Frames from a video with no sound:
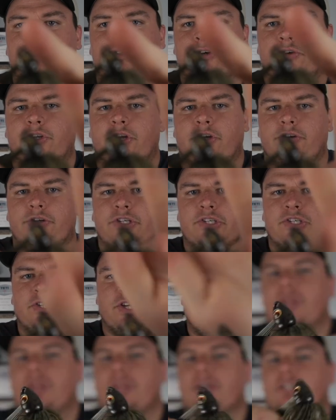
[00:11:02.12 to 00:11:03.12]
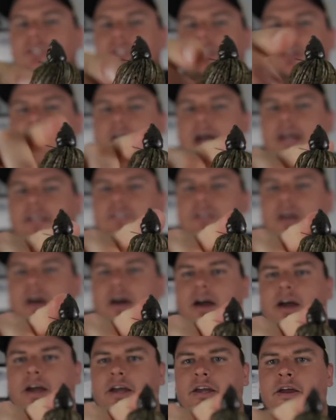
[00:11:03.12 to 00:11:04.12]
you'll notice this line
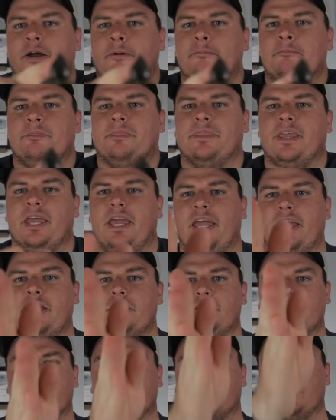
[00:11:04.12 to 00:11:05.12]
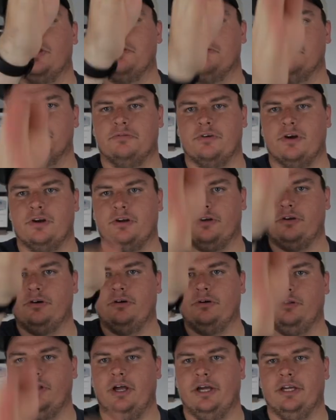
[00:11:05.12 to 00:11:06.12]
tie is
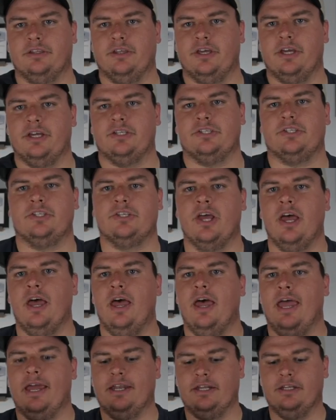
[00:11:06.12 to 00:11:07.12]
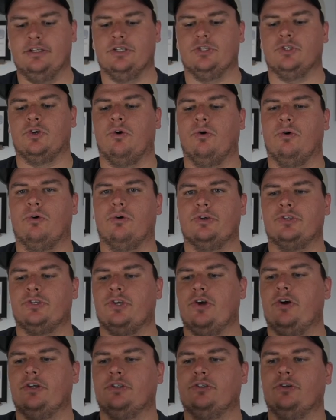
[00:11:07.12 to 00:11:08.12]
vertical like this, and it is
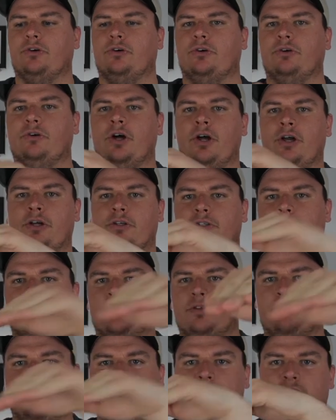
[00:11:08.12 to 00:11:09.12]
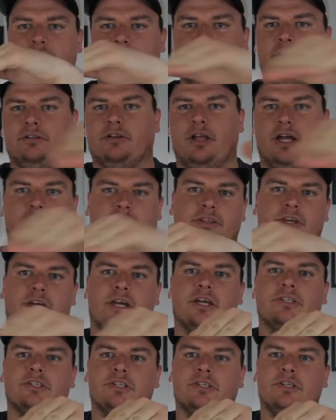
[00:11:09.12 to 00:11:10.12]
horizontal to the bait like
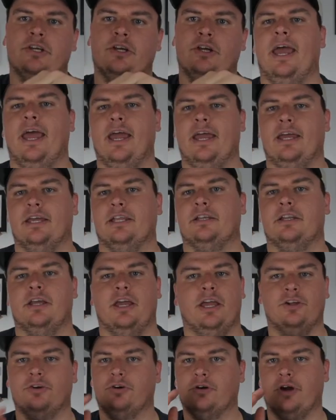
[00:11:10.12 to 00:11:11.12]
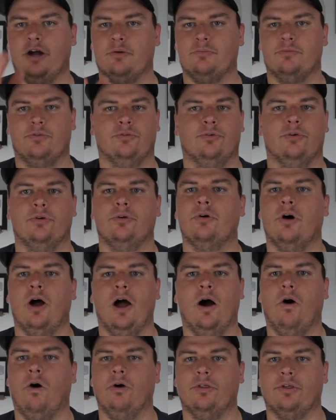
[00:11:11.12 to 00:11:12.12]
this. And it'll come through
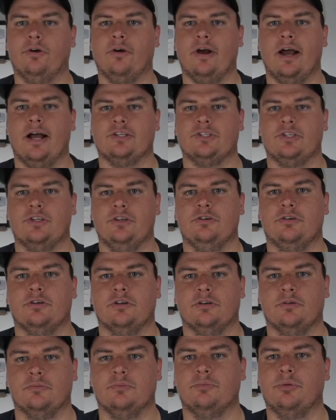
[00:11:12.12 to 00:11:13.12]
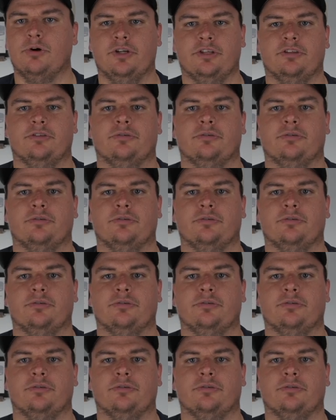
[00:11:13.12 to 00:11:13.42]
all the grass that you can put it